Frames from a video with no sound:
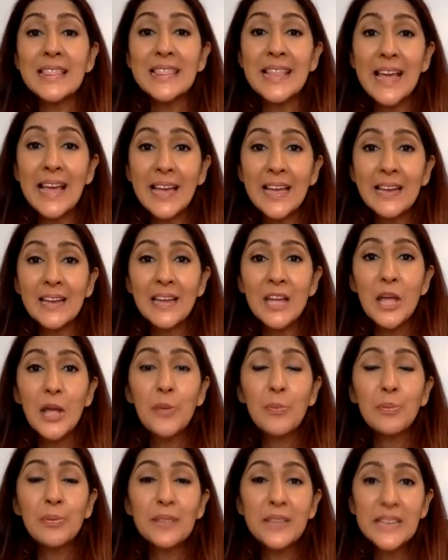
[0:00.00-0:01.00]
then
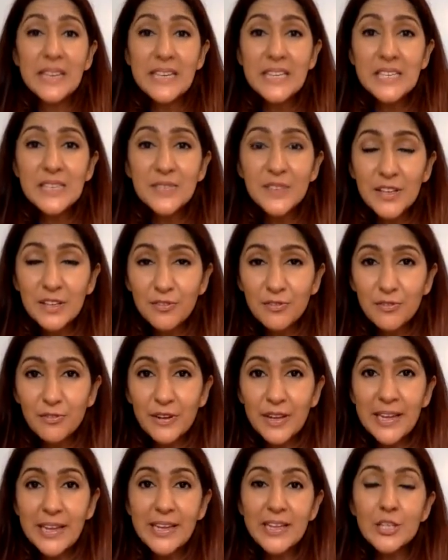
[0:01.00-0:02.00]
please feel
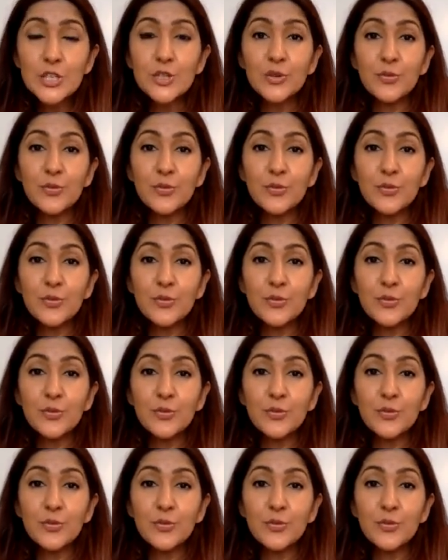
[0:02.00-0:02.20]
free